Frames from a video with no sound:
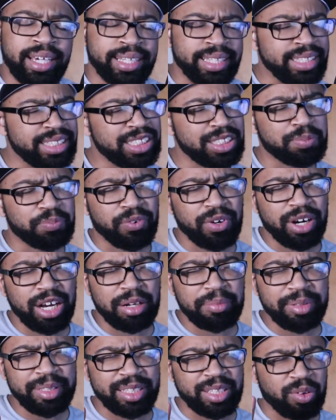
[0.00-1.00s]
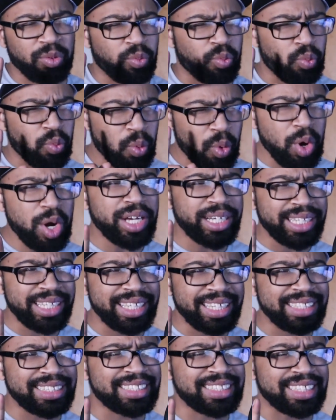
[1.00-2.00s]
And this is probably the one
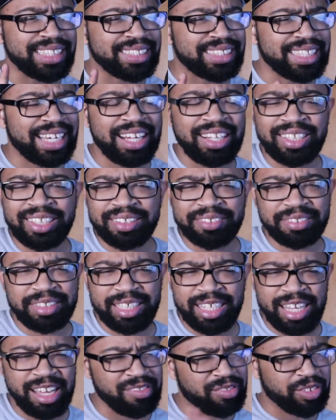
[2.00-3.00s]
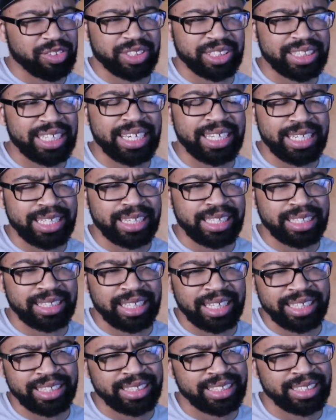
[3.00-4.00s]
instance I'll ever say anything
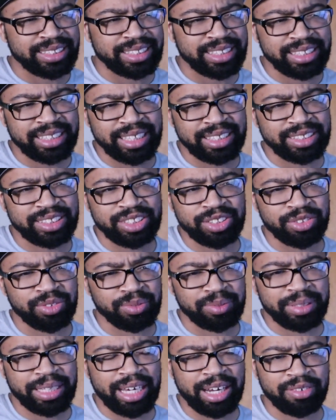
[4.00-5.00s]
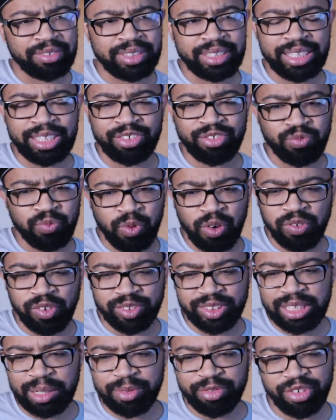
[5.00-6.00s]
like this, unless you count each War for
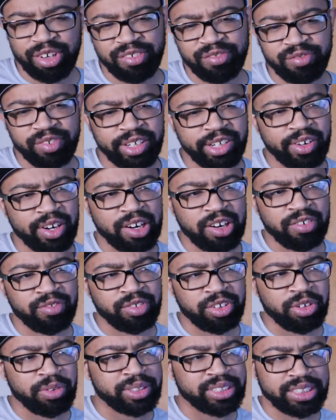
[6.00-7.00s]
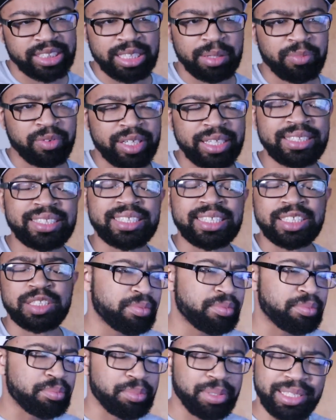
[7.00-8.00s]
Cybertron figure I review as a separate instance,
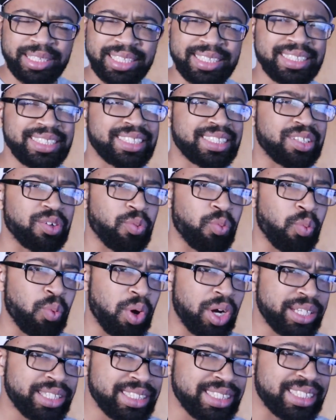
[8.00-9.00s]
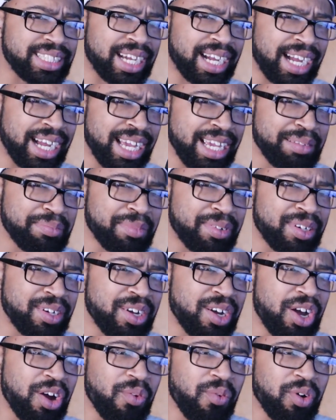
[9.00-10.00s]
but this is the one time
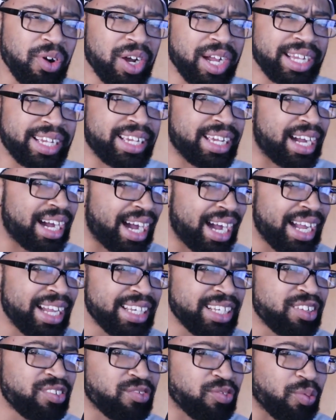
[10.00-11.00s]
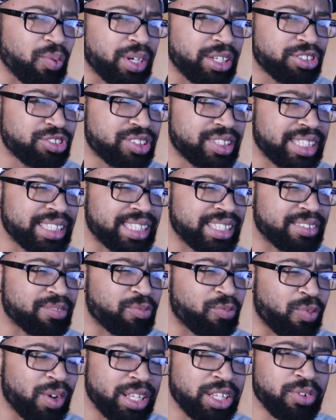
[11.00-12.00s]
where I kind of wish that the
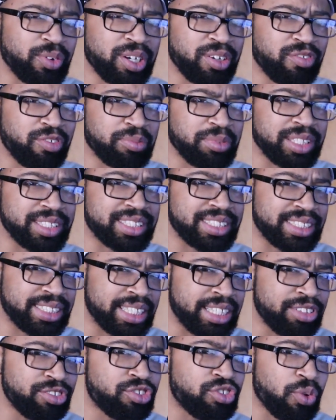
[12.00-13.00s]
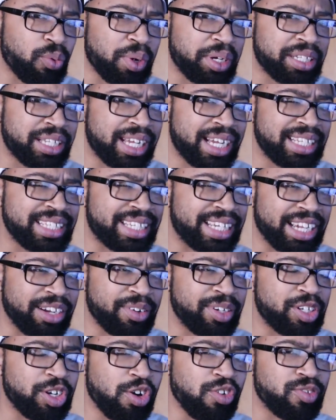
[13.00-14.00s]
weathering from the Siege toy line
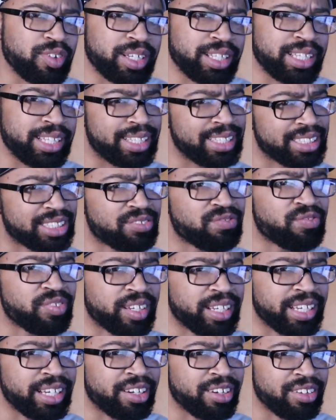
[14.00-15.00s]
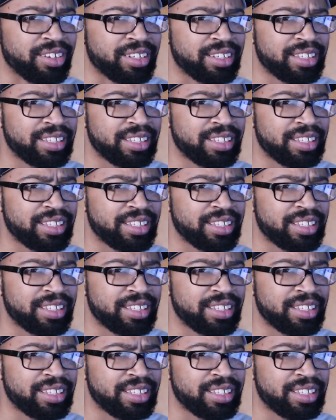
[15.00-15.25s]
carried over to this figure.